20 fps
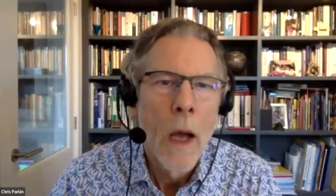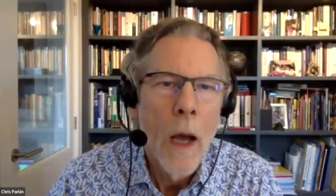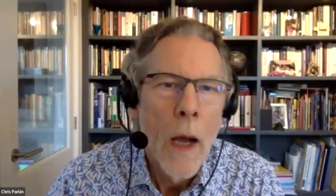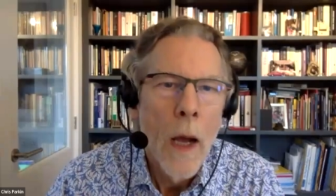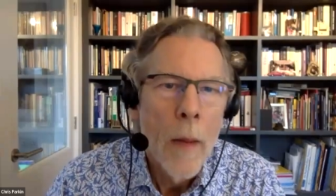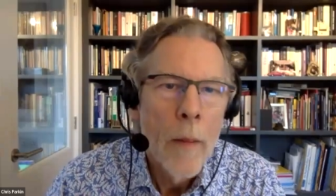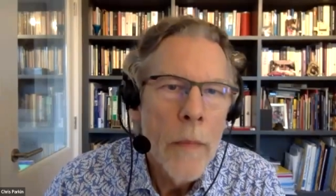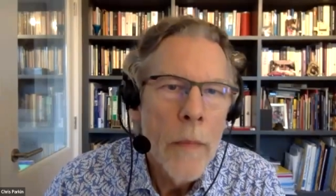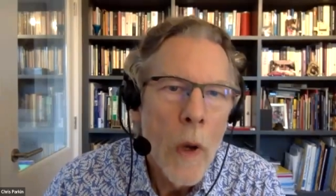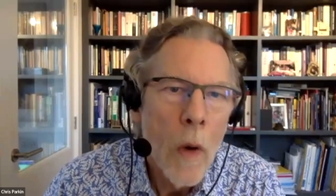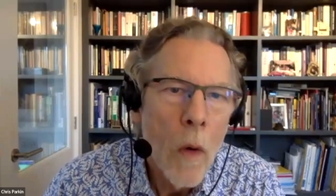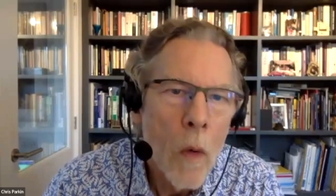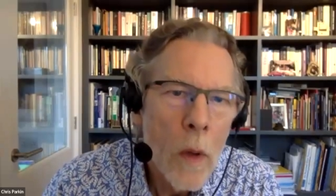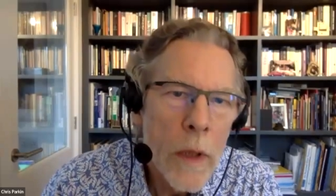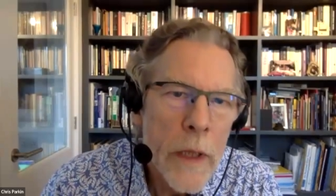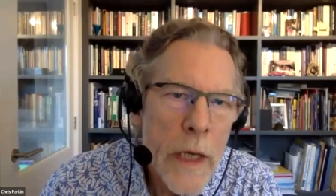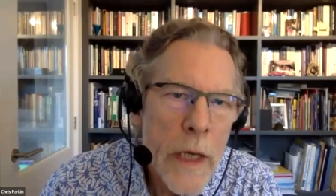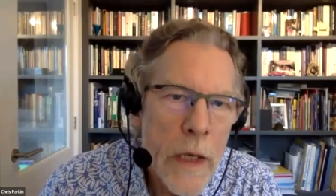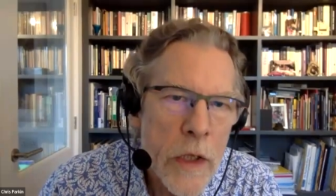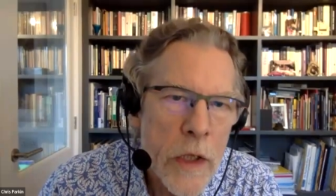Um, all
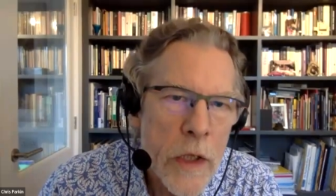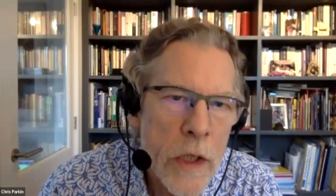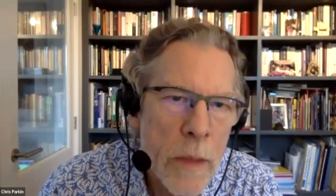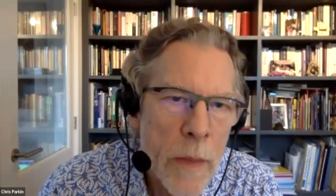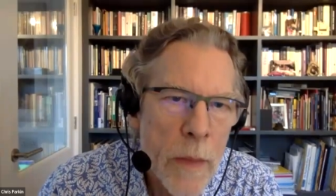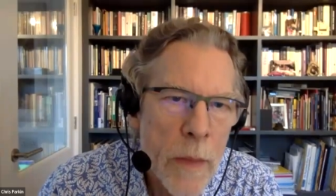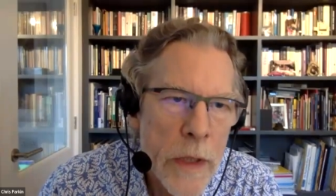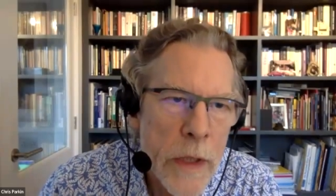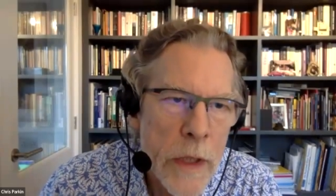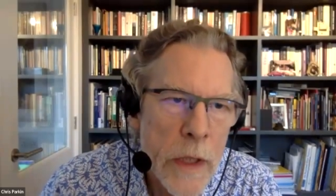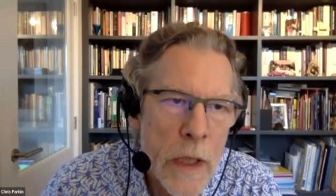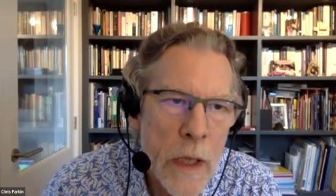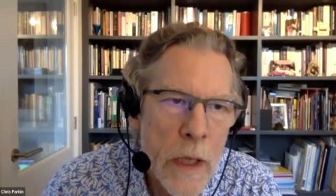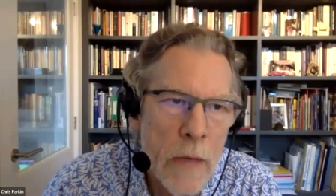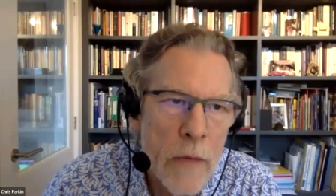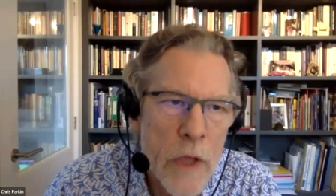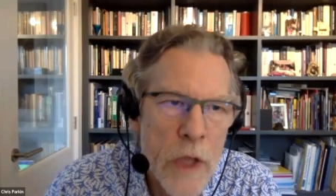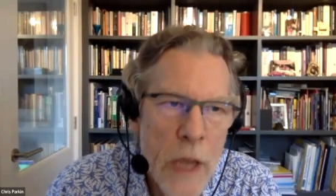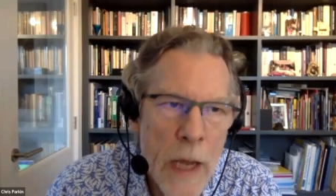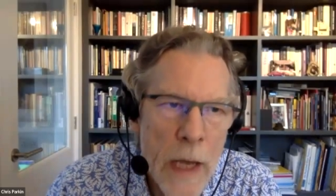the instruments that
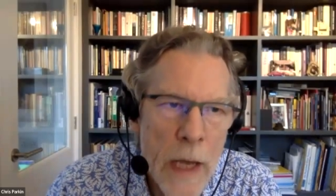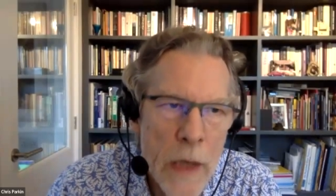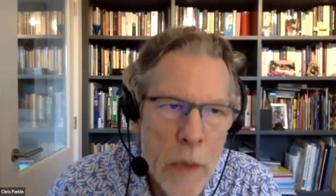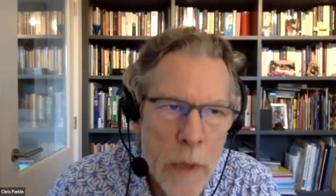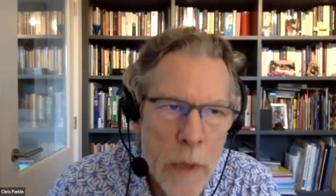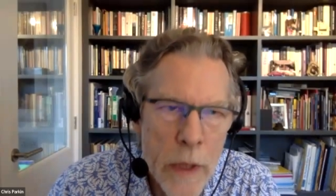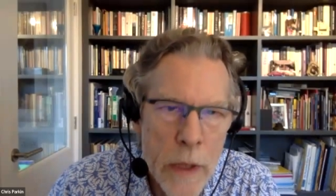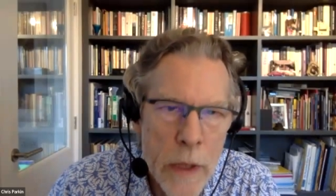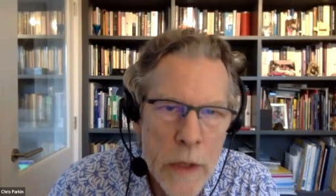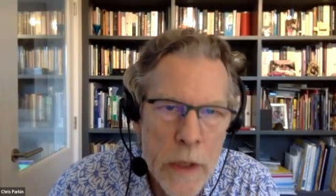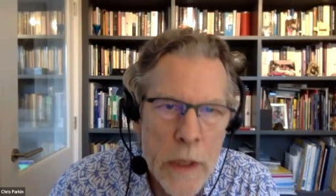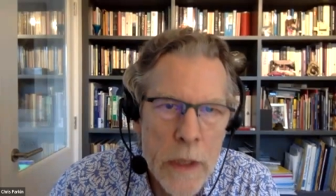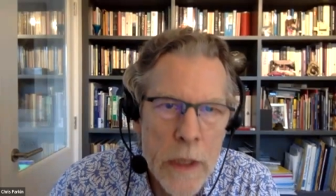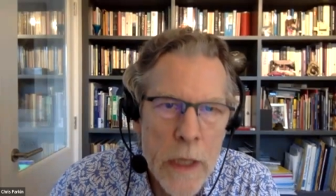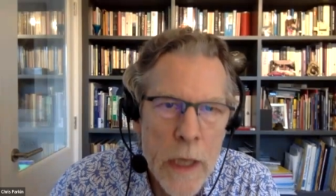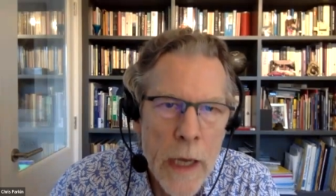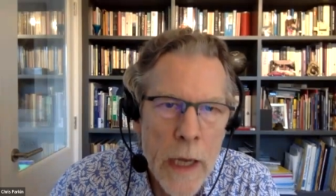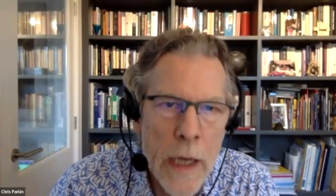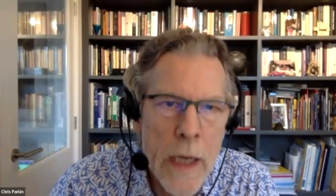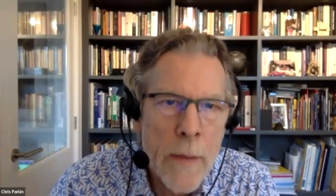I've shared with you
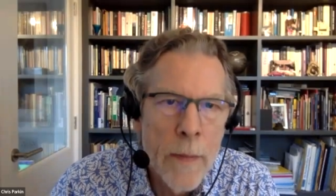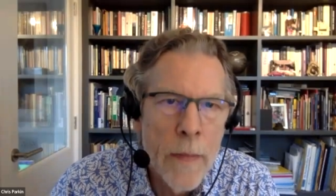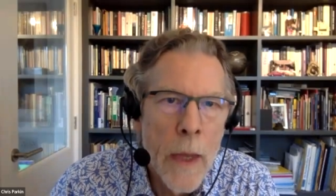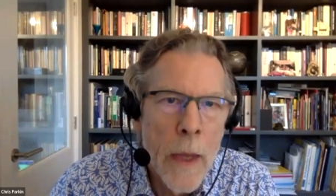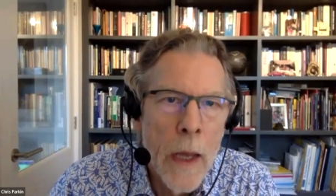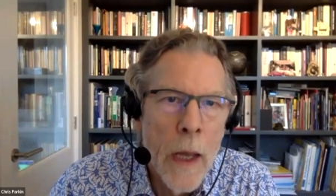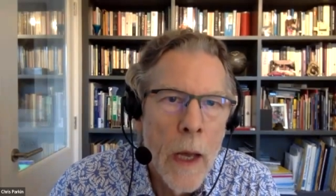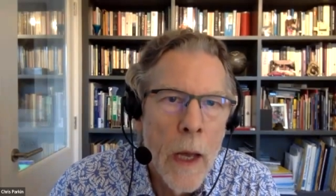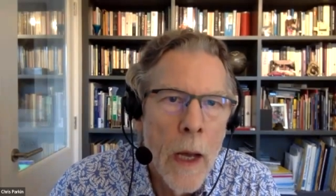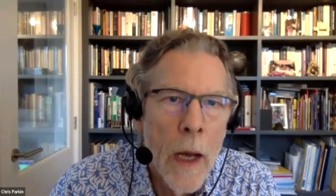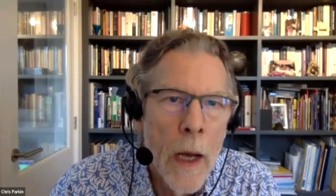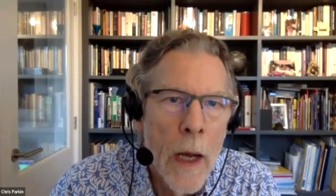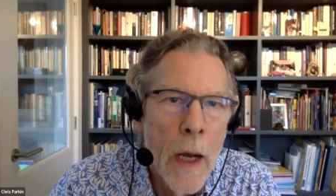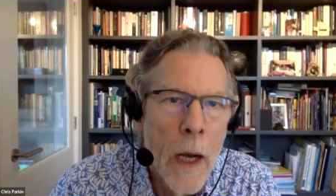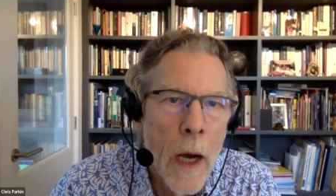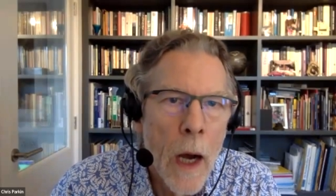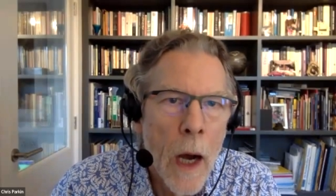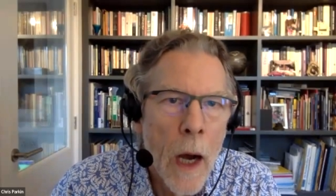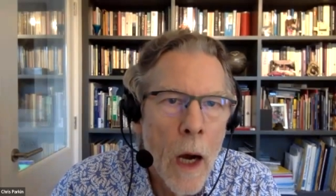today uh,